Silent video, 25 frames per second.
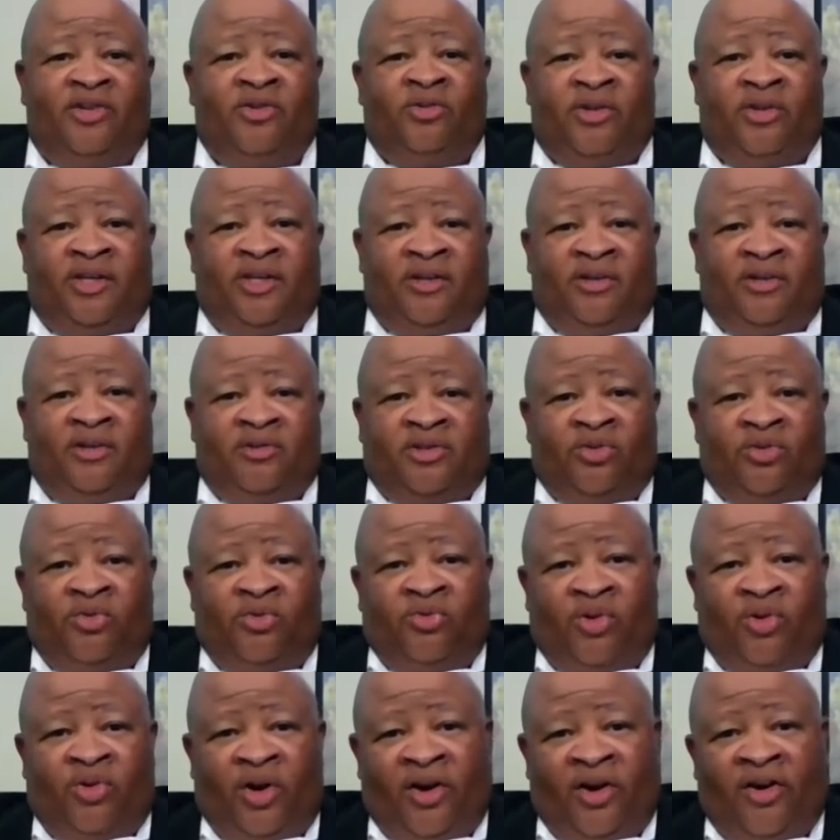to
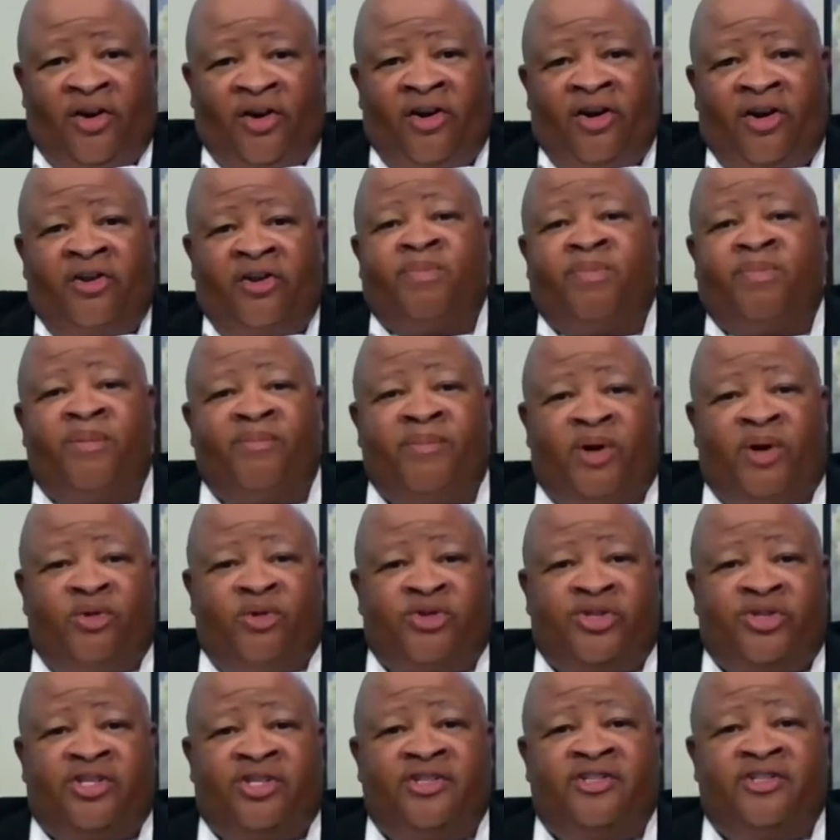earn
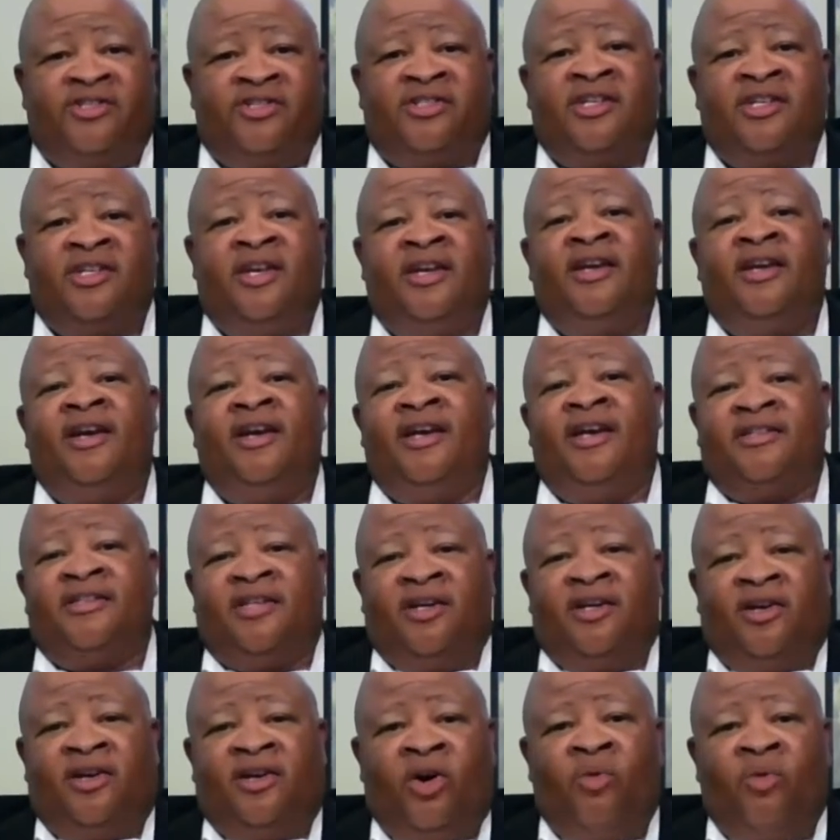promotions
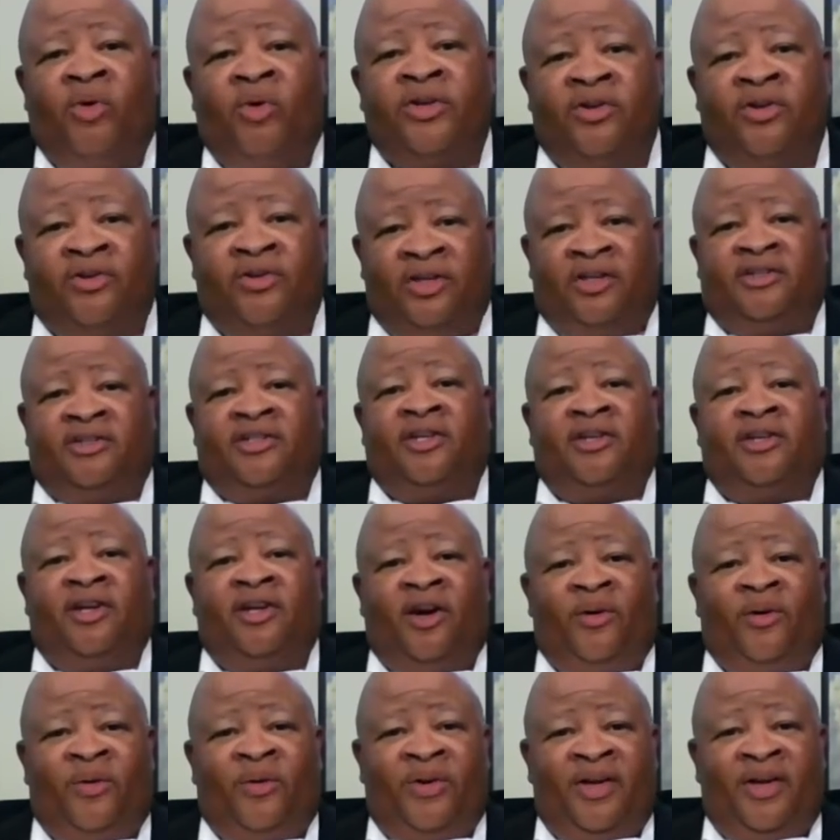and to go where you need to
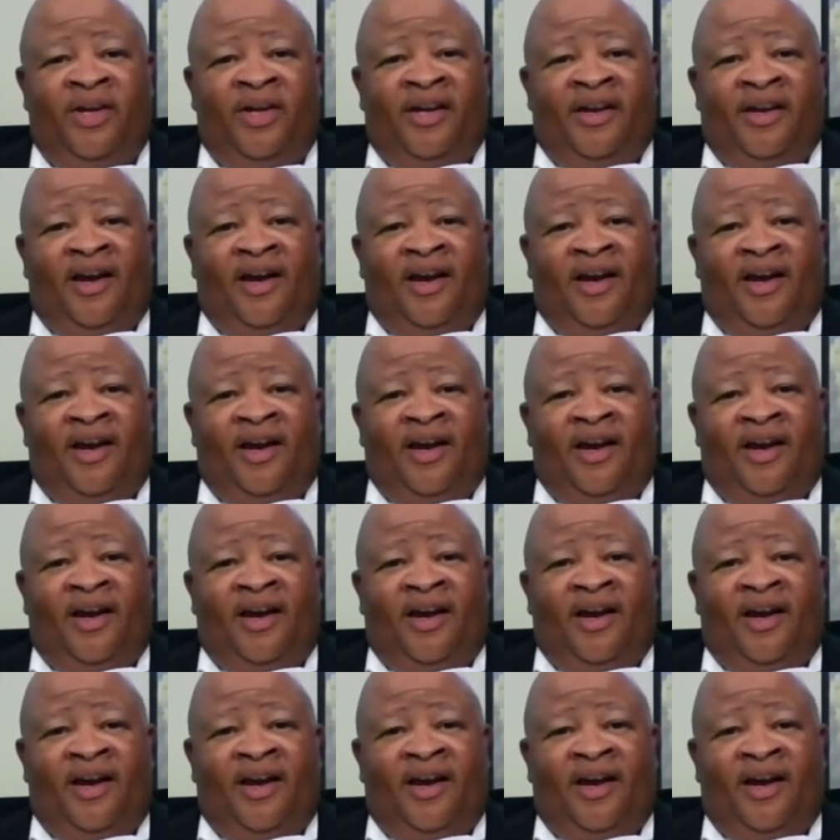go.